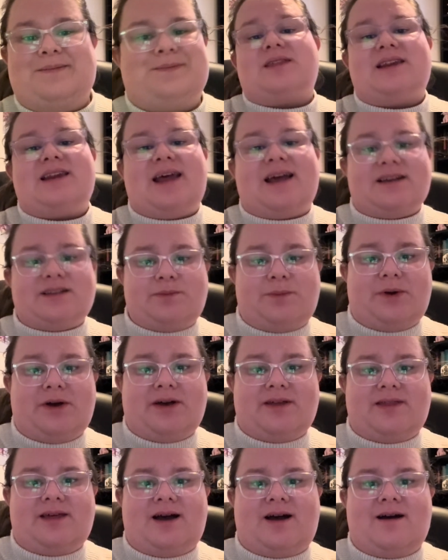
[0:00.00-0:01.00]
The next
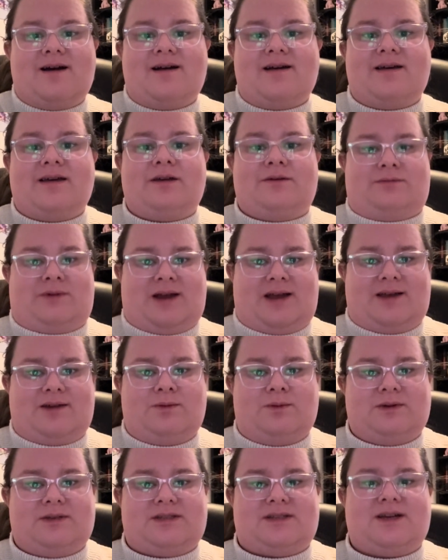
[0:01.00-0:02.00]
book that I
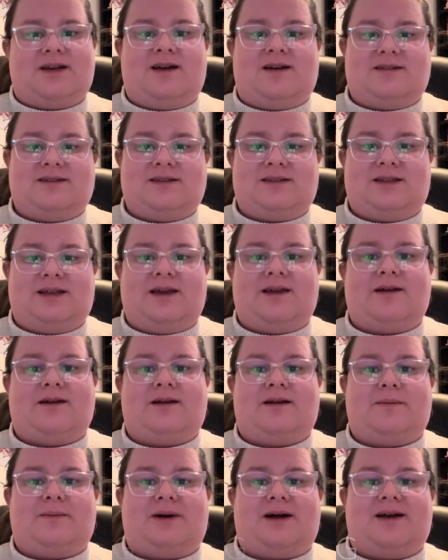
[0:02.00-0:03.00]
read was The
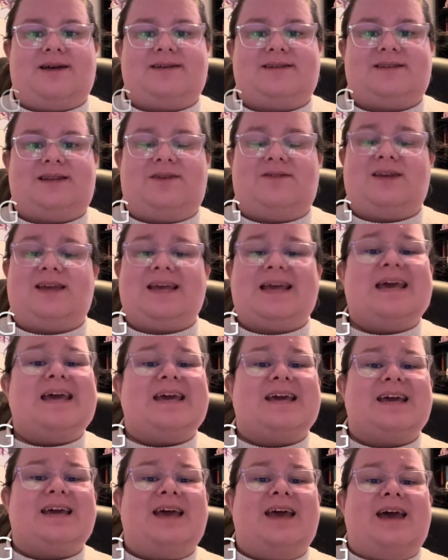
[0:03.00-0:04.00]
Gunslinger by Stephen
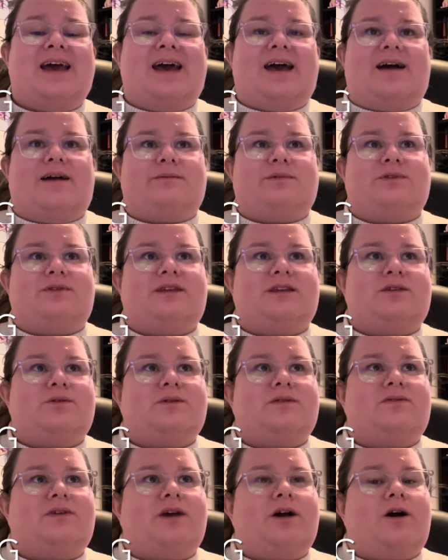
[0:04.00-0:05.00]
King. So this
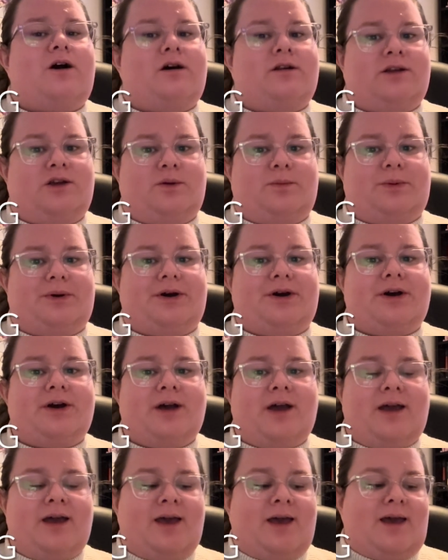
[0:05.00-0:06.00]
was via
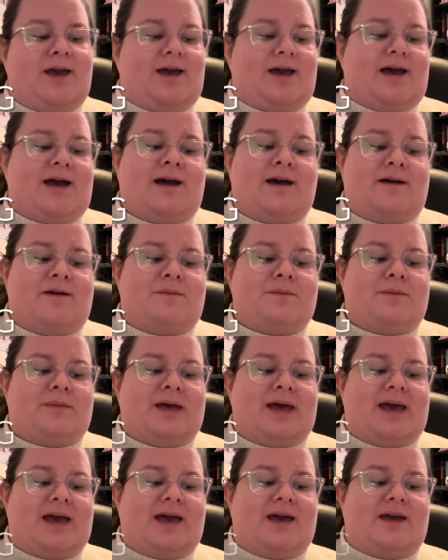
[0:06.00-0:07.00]
audiobook.
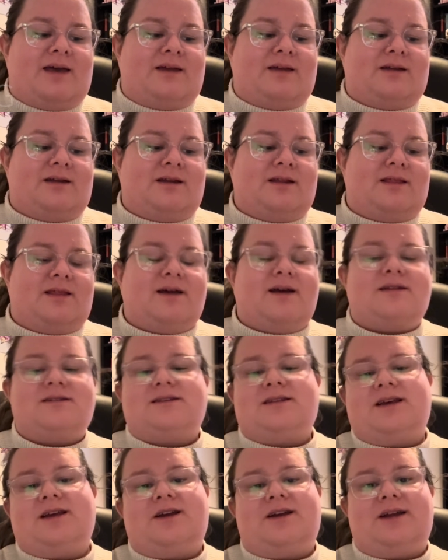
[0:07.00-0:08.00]
And The
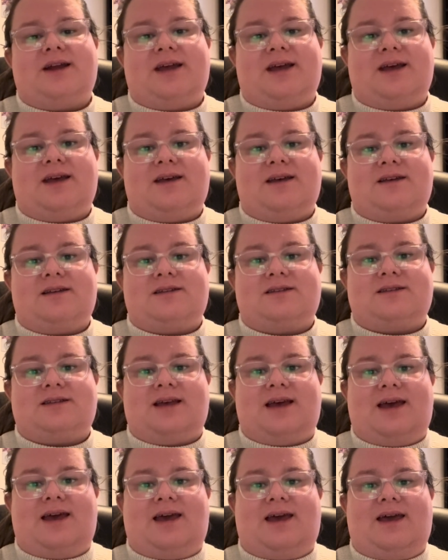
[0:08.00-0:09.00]
Gunslinger is
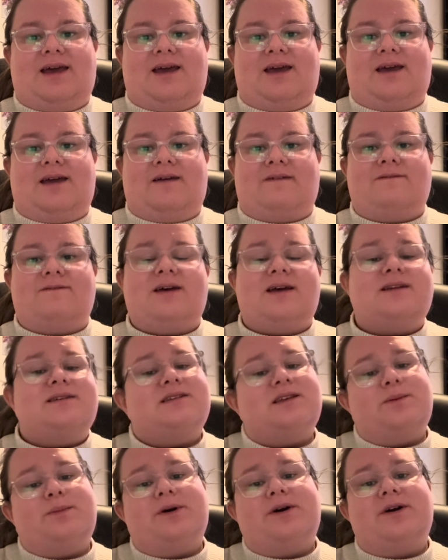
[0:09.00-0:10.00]
a
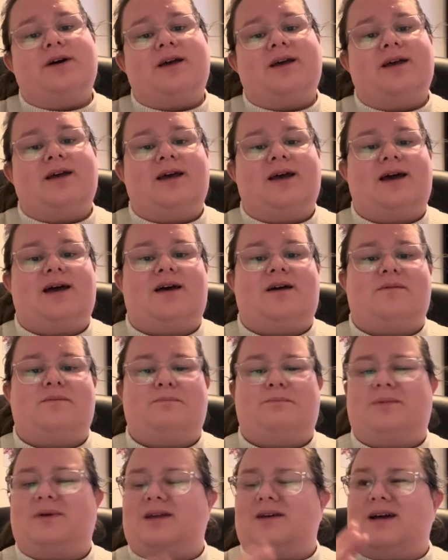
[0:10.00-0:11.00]
fantasy book,
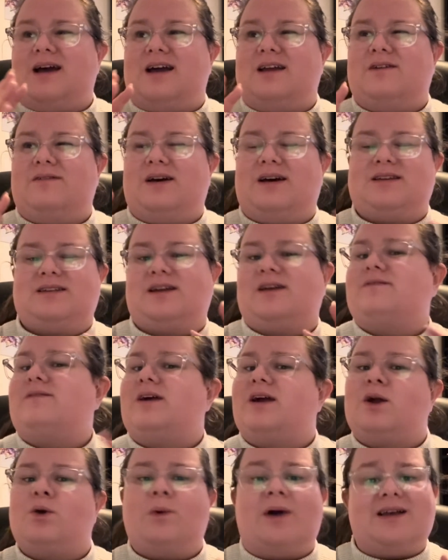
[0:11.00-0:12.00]
but it kind of has like a
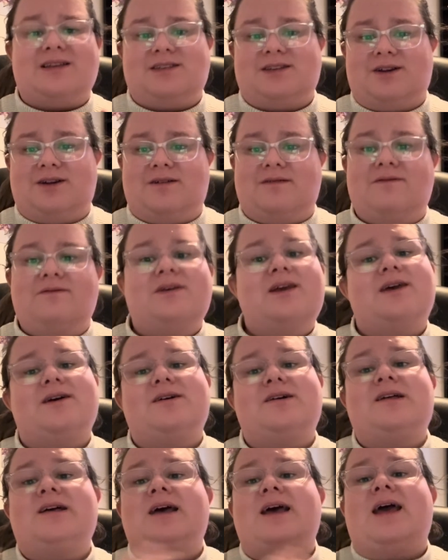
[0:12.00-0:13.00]
very Western
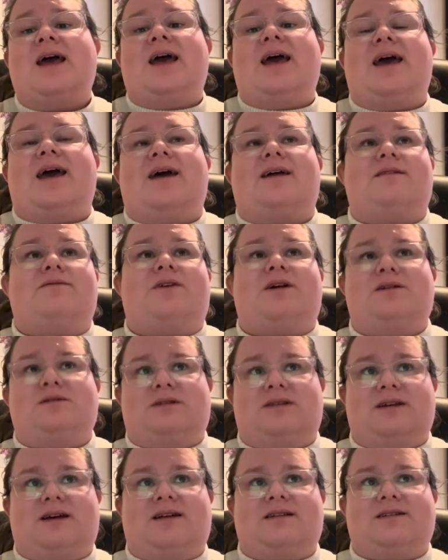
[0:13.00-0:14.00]
feel, and it
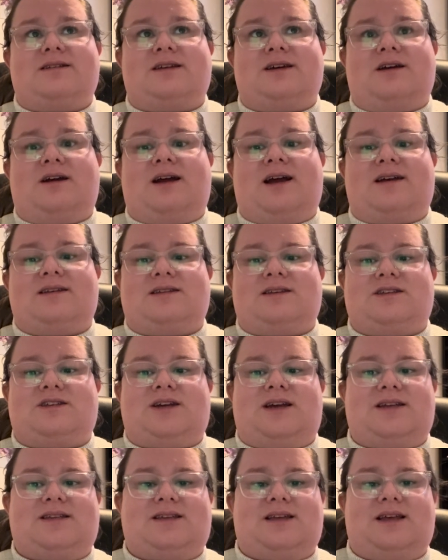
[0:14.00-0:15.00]
follows the gunslinger as he's
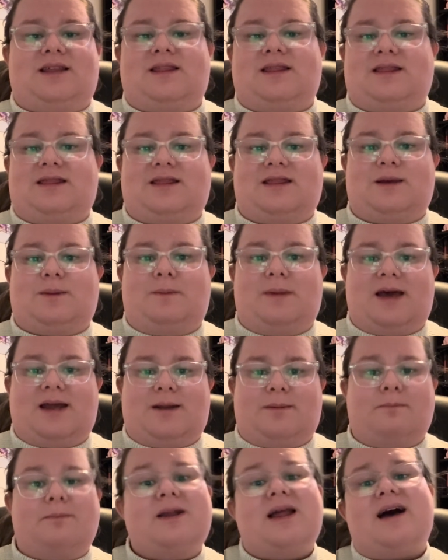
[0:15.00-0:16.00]
chasing the man
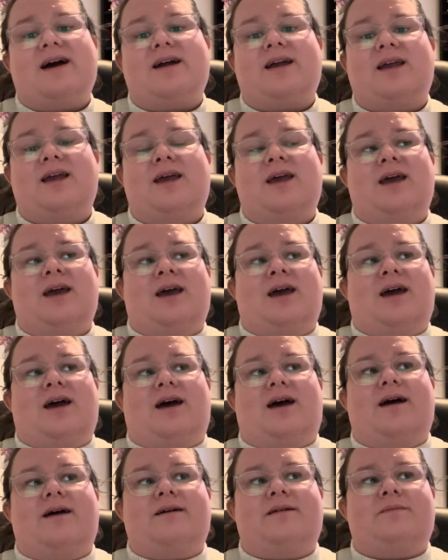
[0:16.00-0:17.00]
in black.
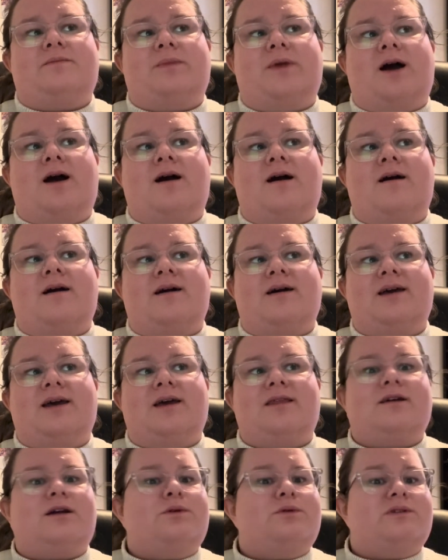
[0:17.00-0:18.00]

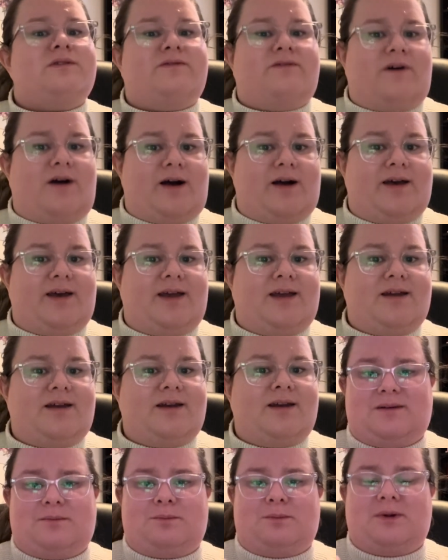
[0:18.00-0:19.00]
I thought it was
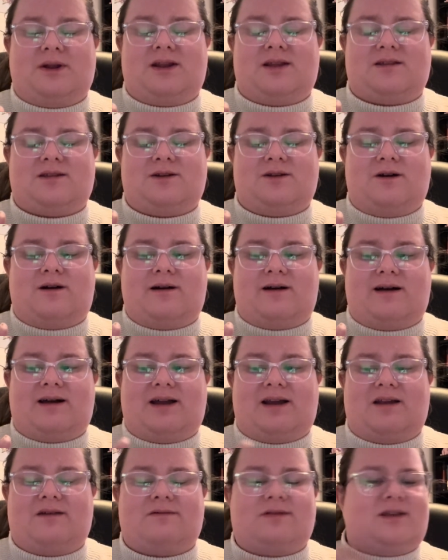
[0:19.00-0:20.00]
fine, but it's not
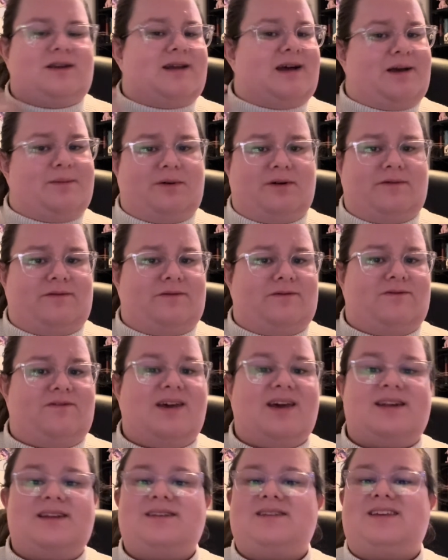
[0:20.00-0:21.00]
kind of the type of
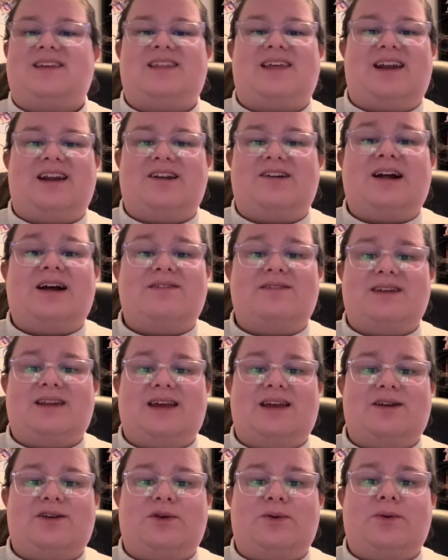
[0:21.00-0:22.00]
fantasy that I
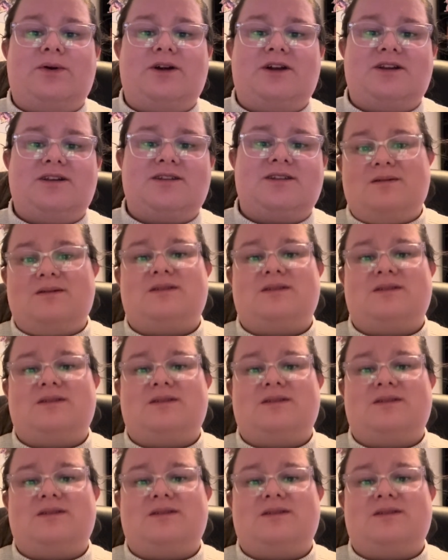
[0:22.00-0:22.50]
gravitate towards.